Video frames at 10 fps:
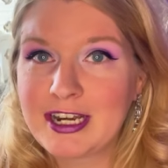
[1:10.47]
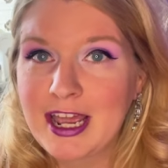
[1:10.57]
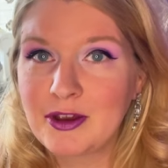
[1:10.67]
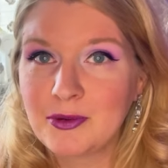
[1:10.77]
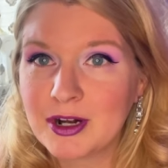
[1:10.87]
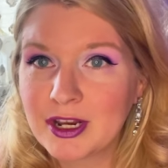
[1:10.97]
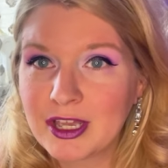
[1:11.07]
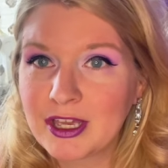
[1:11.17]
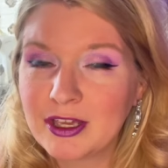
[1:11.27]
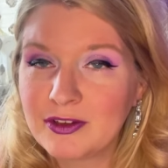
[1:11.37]
I work
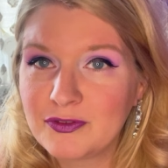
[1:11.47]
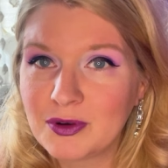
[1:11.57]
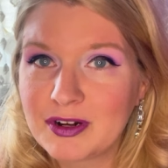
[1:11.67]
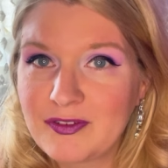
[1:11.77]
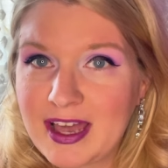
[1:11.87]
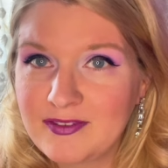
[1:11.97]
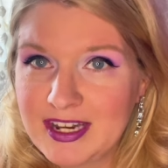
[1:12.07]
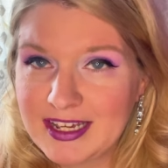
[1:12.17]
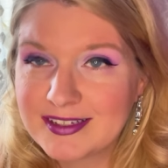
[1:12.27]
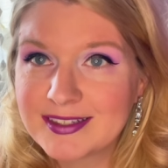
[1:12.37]
4 or 5
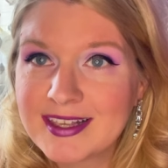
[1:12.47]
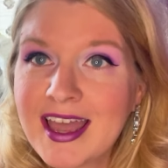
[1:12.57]
days,